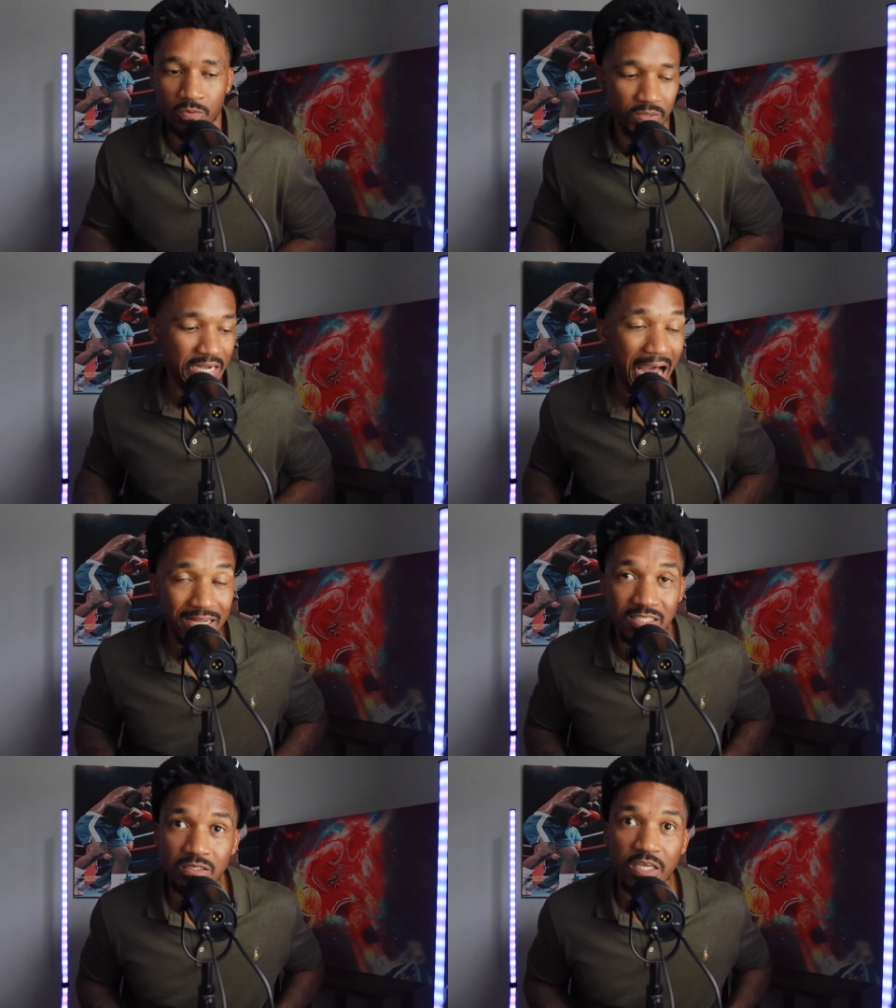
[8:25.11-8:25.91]
But God
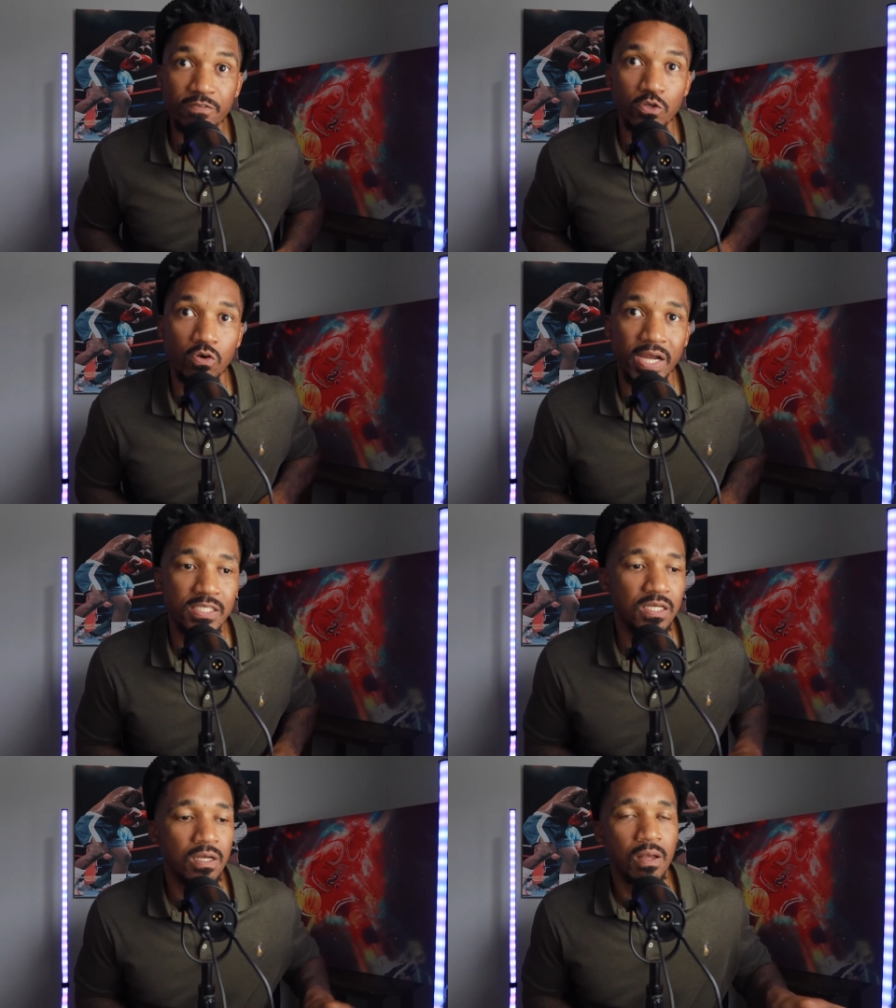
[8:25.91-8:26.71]
is still giving you
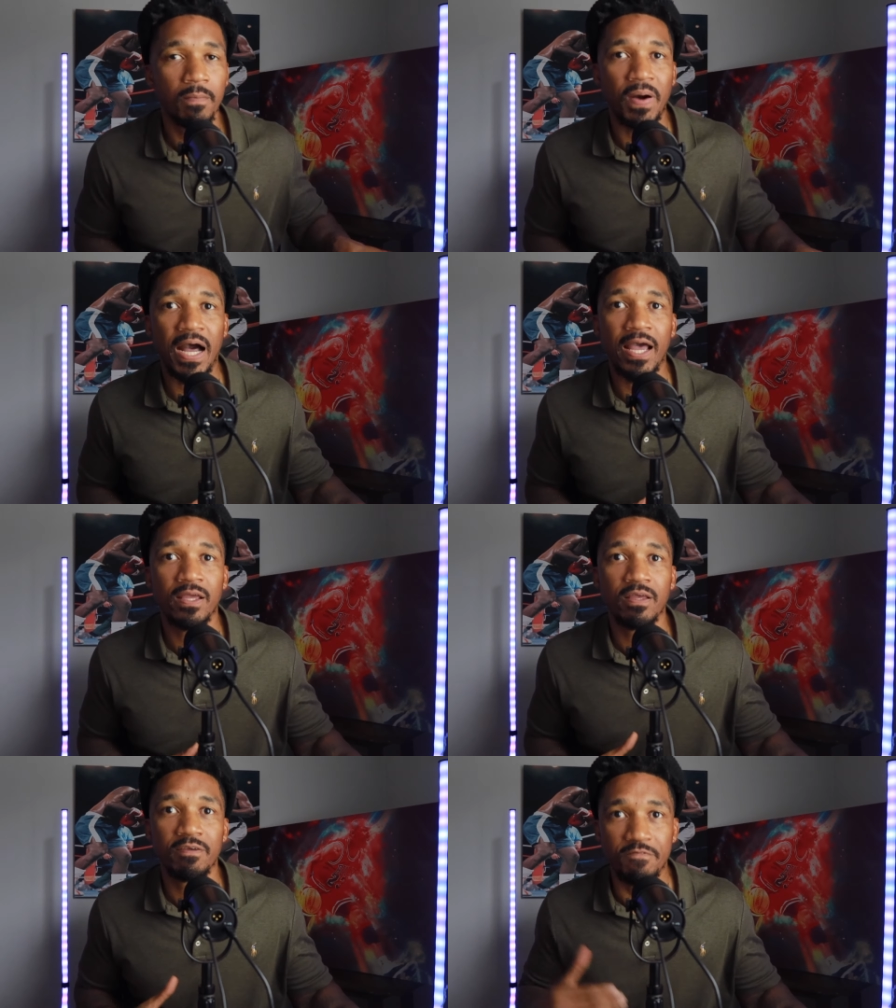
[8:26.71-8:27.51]
grace by
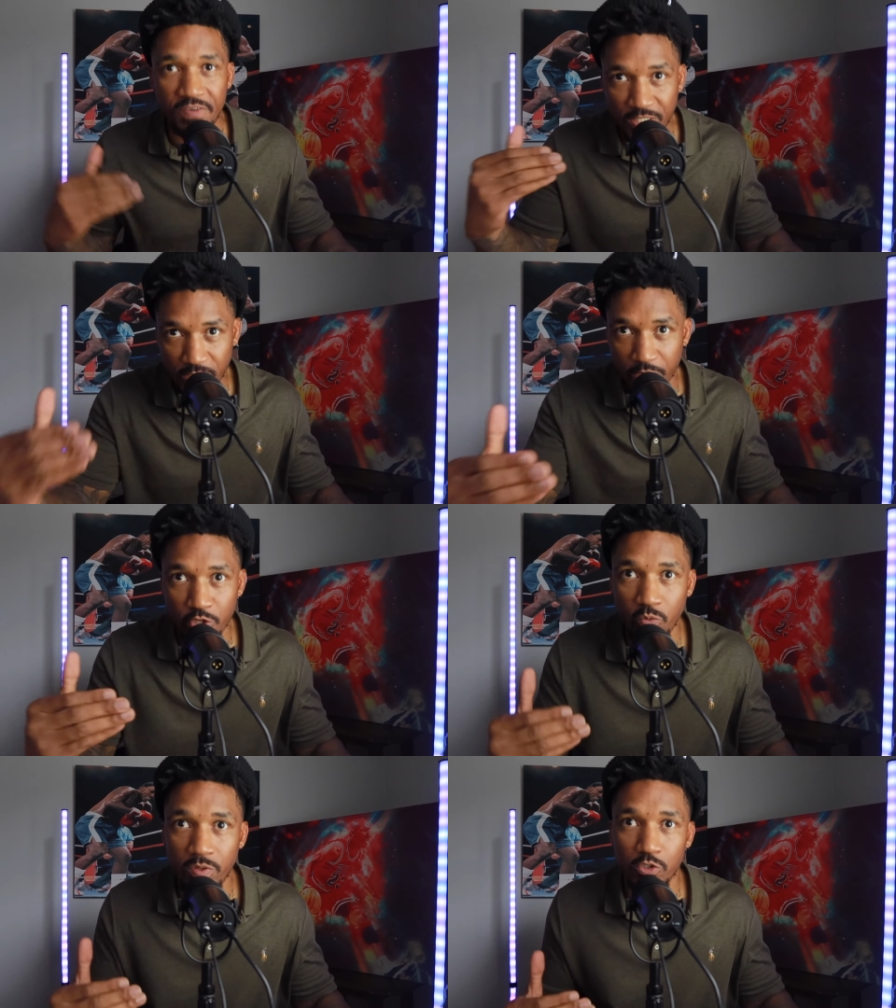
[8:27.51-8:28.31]
visiting
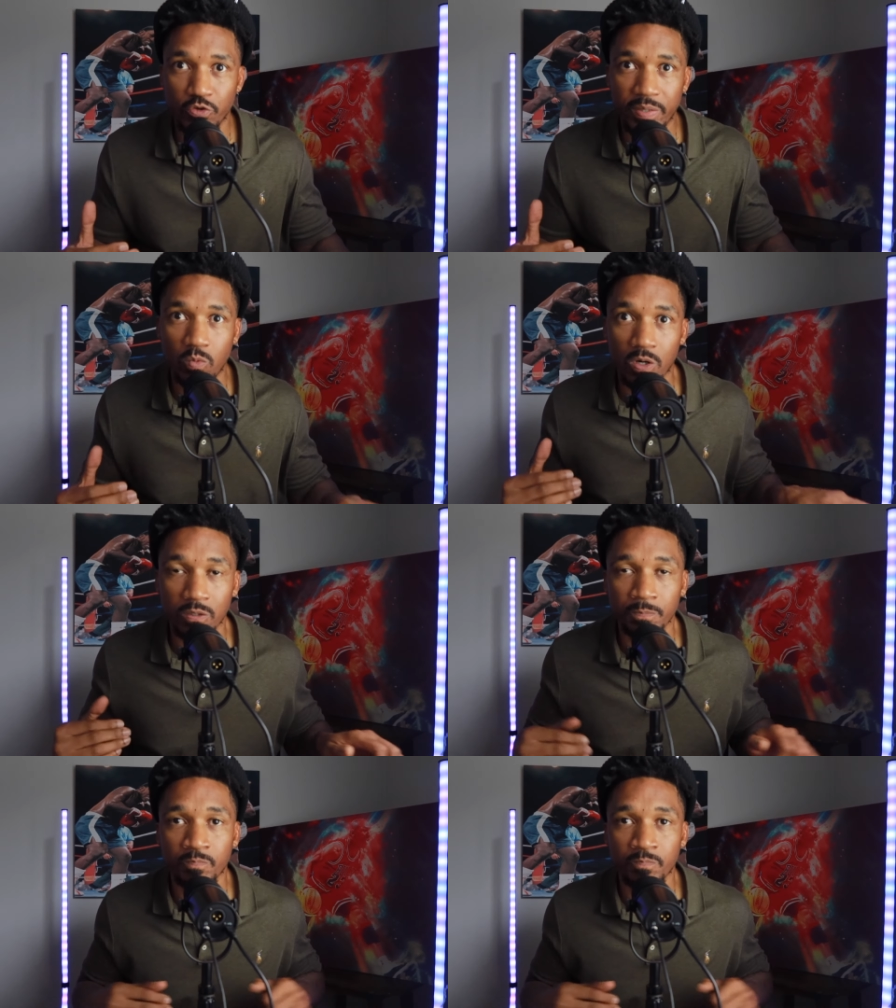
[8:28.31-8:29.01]
you in the dream world.